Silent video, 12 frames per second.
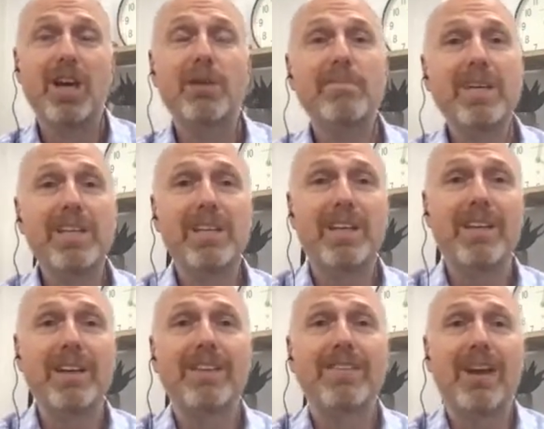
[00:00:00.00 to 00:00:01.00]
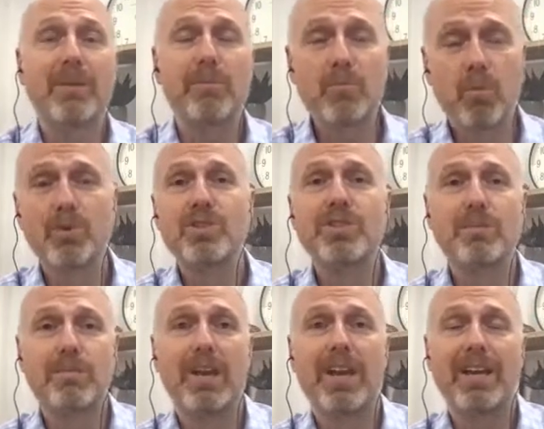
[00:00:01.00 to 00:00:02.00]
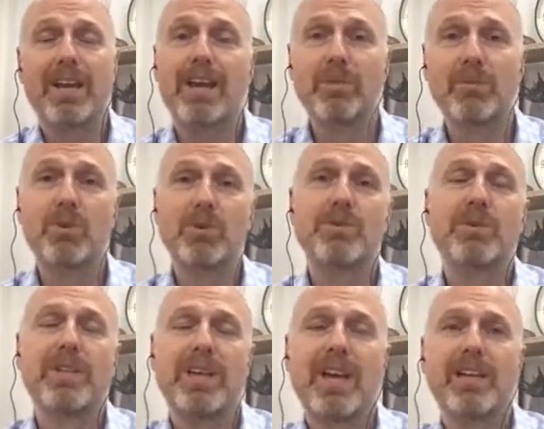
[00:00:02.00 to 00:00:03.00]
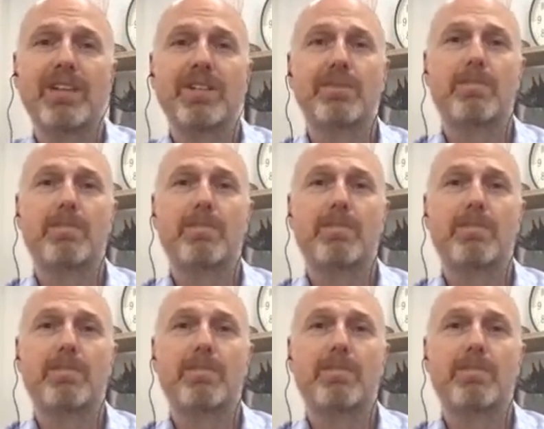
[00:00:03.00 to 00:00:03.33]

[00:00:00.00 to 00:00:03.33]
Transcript: meaning that we want to play and we want to engage.